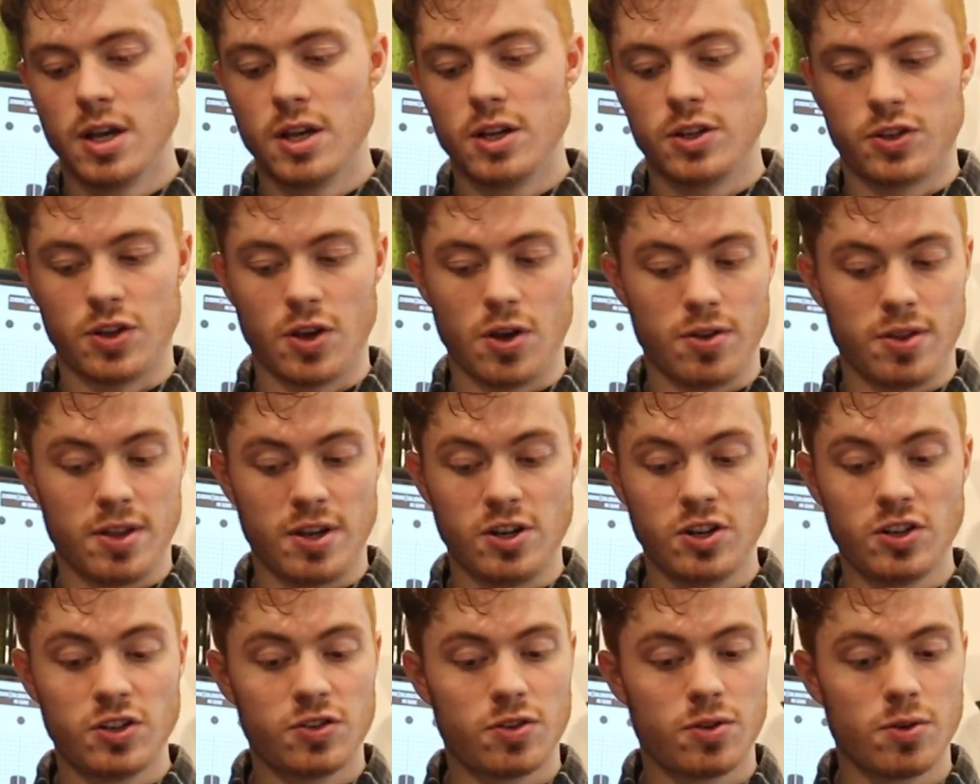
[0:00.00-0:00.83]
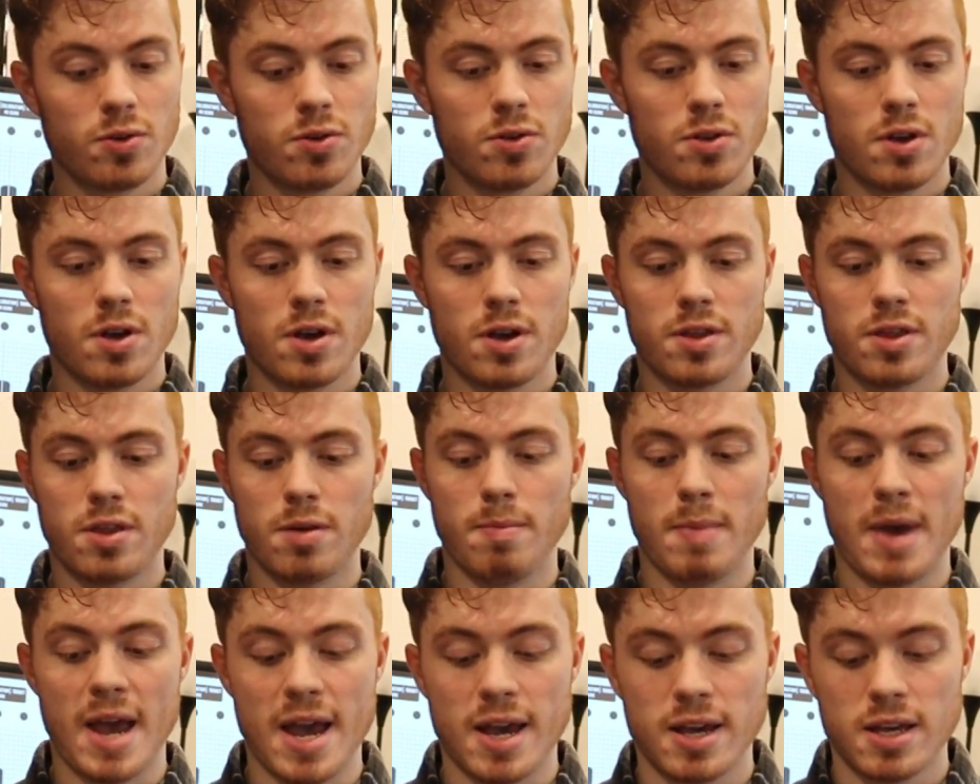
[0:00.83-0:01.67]
So they just threw the
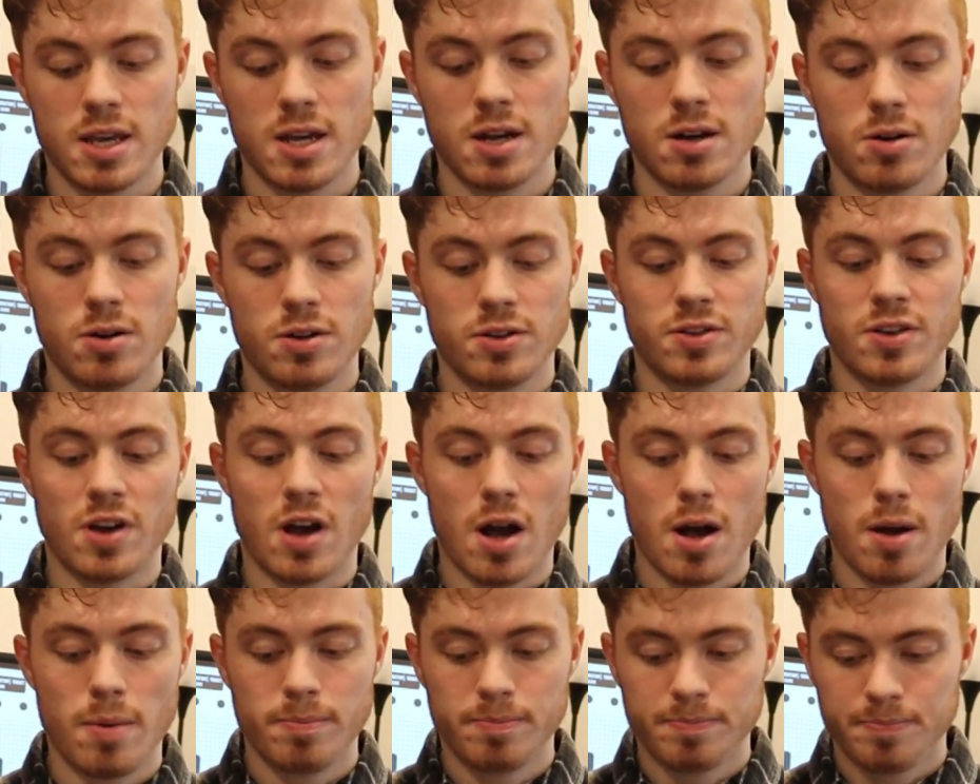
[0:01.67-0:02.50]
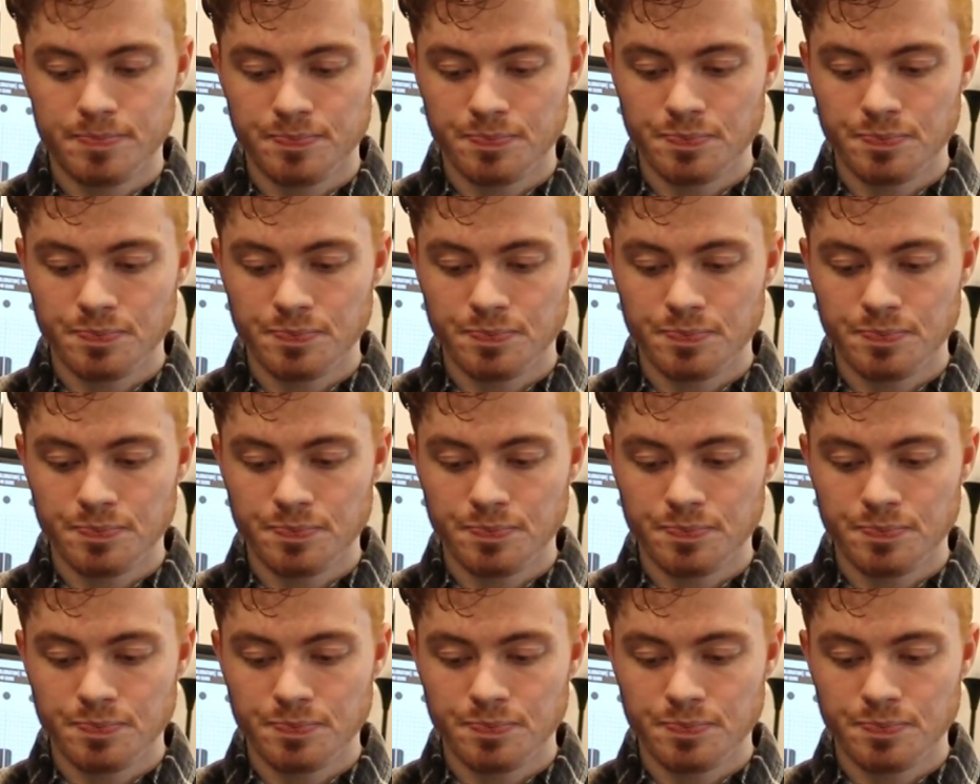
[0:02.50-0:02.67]
mag here on top.